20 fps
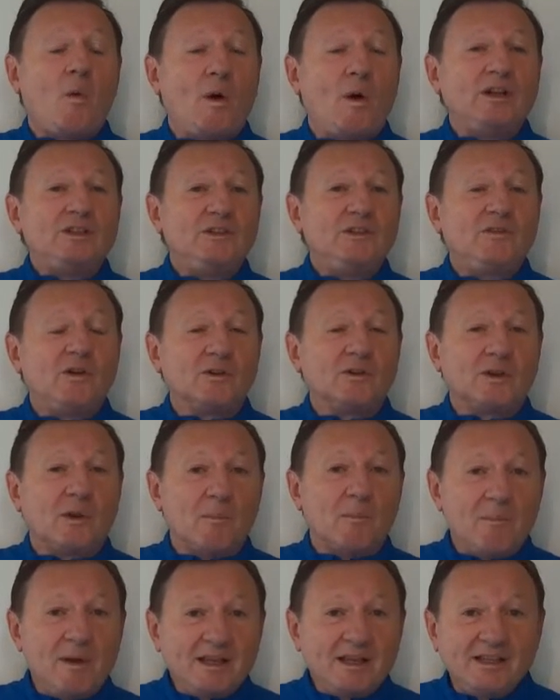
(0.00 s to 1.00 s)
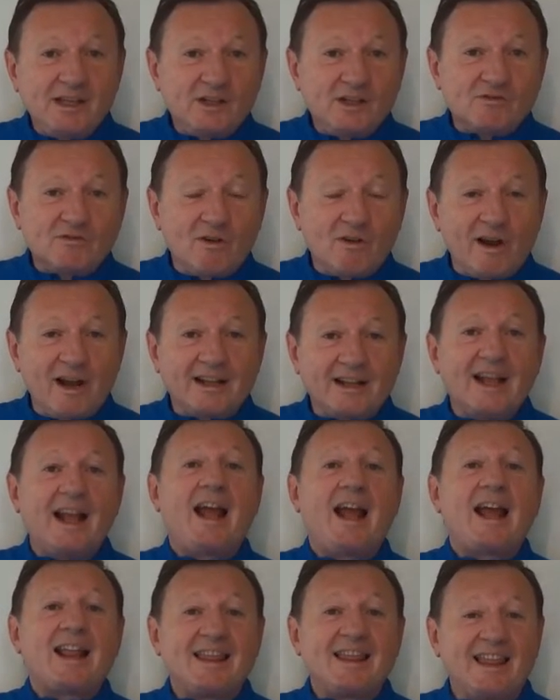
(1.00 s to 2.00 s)
Once you've got the message right,
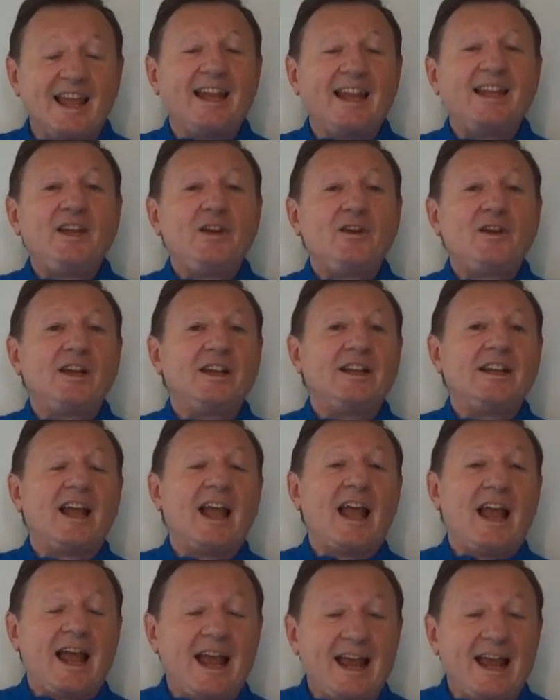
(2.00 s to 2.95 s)
then you can